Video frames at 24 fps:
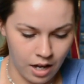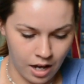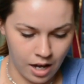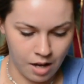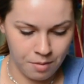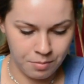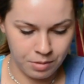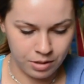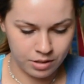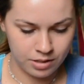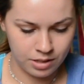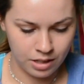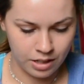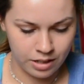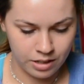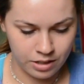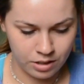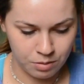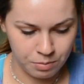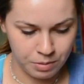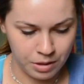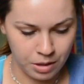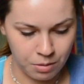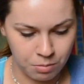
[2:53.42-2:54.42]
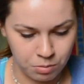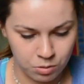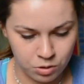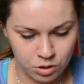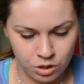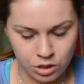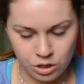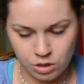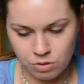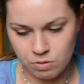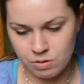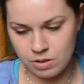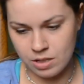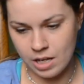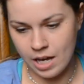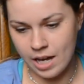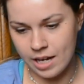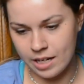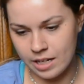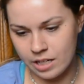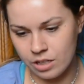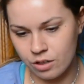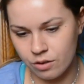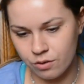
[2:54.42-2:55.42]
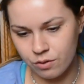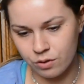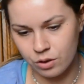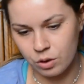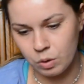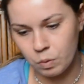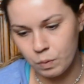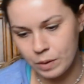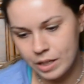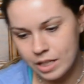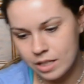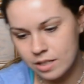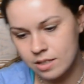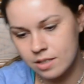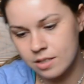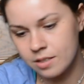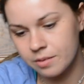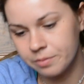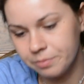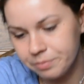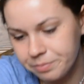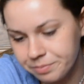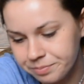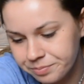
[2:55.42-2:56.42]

I'm excited to be able to use that in a few weeks.